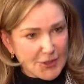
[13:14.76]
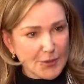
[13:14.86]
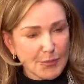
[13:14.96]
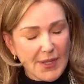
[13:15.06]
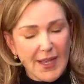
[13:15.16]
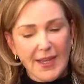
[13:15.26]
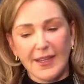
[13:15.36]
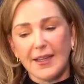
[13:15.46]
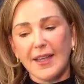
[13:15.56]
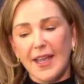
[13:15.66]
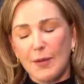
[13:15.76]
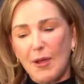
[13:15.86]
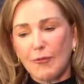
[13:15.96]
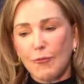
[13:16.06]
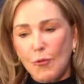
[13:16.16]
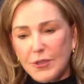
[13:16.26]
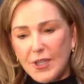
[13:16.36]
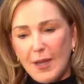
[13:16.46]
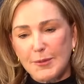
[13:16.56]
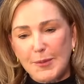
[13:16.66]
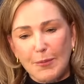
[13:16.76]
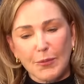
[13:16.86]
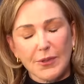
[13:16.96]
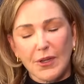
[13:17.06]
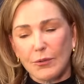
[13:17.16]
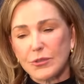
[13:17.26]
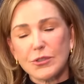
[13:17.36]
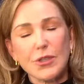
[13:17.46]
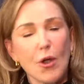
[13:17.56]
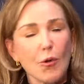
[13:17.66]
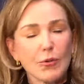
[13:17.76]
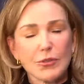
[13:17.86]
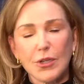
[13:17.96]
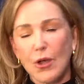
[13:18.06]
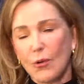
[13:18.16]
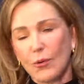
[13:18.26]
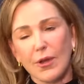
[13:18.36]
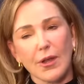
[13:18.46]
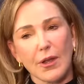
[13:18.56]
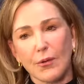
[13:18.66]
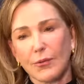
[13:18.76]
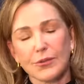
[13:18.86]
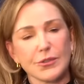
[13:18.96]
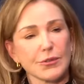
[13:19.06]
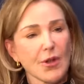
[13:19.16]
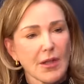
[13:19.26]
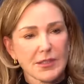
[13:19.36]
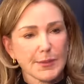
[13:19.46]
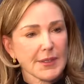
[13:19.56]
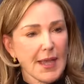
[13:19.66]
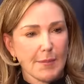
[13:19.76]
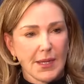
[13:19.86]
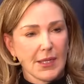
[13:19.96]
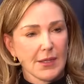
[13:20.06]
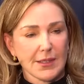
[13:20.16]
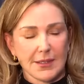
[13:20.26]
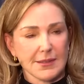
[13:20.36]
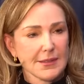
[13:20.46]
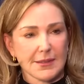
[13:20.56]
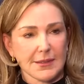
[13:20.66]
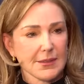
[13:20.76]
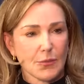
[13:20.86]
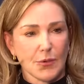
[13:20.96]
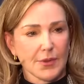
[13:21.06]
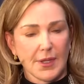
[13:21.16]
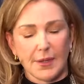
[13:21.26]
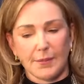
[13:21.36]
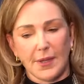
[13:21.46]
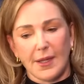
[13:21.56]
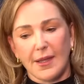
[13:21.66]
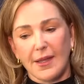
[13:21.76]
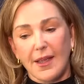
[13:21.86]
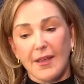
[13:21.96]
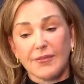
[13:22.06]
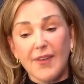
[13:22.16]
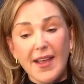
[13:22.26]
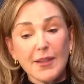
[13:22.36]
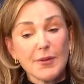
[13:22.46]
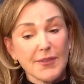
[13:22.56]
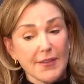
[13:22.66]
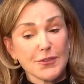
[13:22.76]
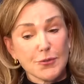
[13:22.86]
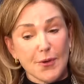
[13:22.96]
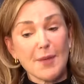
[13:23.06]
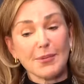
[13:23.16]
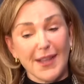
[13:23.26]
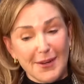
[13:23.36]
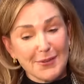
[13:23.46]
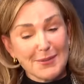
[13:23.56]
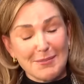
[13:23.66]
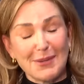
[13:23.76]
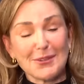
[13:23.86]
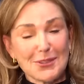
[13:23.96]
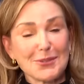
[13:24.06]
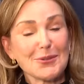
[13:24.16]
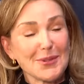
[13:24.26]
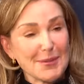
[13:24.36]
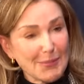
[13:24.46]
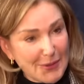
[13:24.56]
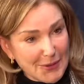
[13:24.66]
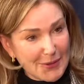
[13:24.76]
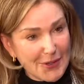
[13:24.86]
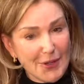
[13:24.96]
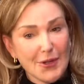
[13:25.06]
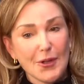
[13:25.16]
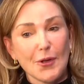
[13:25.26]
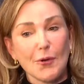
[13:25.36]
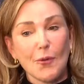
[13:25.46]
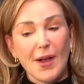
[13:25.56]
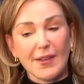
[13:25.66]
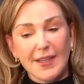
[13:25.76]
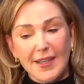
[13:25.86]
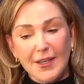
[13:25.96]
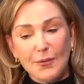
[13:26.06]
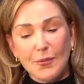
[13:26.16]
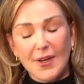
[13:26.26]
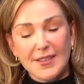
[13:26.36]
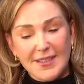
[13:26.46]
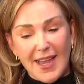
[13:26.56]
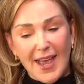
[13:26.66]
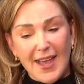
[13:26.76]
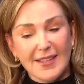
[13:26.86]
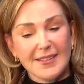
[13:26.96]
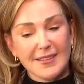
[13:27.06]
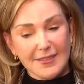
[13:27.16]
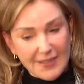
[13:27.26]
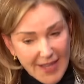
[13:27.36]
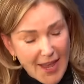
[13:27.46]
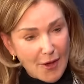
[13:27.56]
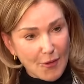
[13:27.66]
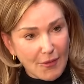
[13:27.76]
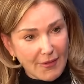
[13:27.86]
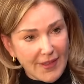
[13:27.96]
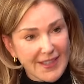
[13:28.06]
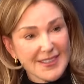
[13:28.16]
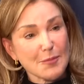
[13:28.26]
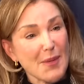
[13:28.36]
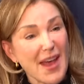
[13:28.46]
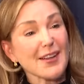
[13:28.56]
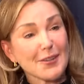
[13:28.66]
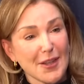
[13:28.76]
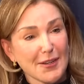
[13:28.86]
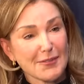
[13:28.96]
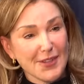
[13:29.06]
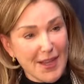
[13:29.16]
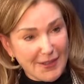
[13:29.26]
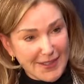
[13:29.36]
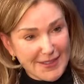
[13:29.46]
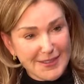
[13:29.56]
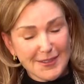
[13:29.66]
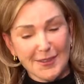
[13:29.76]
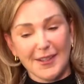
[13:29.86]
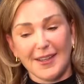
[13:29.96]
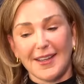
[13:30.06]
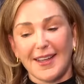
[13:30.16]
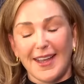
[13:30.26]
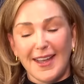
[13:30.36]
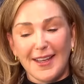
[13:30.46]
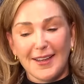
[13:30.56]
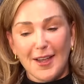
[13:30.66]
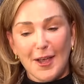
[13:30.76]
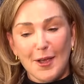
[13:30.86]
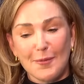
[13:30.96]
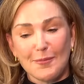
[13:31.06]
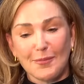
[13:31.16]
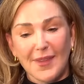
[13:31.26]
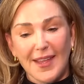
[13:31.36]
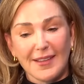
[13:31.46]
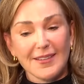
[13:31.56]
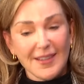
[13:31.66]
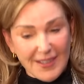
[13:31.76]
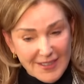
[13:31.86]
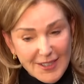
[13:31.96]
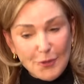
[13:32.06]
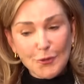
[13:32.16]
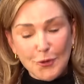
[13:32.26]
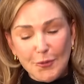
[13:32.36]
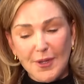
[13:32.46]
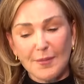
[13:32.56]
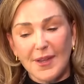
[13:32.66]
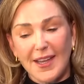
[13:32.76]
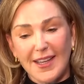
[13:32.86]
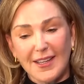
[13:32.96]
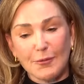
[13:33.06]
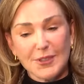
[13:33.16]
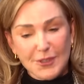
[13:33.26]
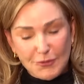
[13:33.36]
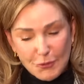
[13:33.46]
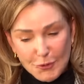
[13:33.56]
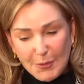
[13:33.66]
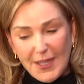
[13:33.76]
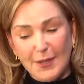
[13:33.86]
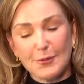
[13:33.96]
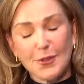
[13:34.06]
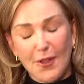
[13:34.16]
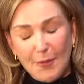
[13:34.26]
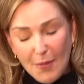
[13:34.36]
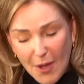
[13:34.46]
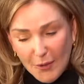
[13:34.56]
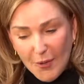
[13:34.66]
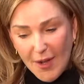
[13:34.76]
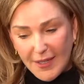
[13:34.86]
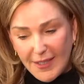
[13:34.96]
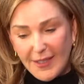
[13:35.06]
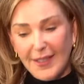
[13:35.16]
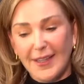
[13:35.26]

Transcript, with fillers: to the play. And about four times people would go, Don't, don't, no, do not spend that money on this. This isn't worth it. And finally, we found this great play written by Richard Greenberg while he was at Yale. And it's about a lot of Yaleys and um, and and Neil knew him, and it was his first play, and it was called The Maderati,